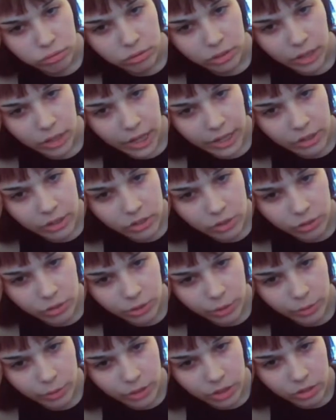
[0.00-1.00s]
I just don't
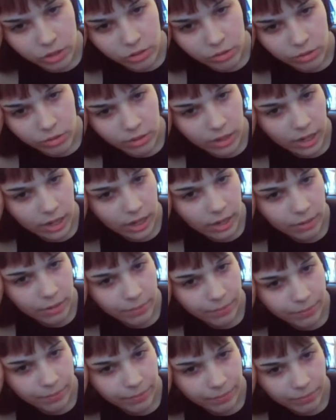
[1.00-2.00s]
know what to do today.
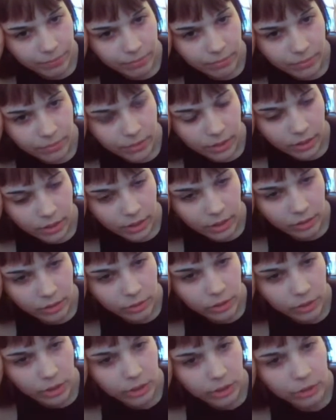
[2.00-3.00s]
I
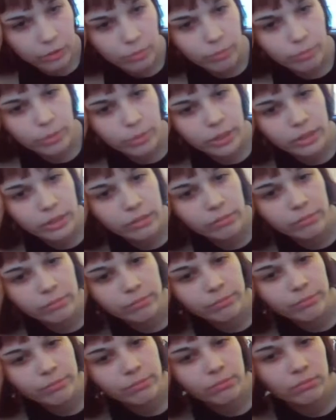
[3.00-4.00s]
don't know. But
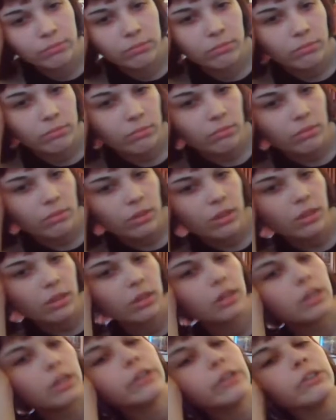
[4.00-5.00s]

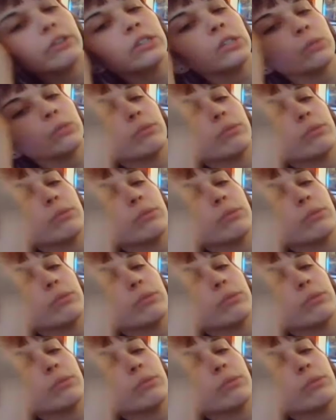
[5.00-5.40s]
here is what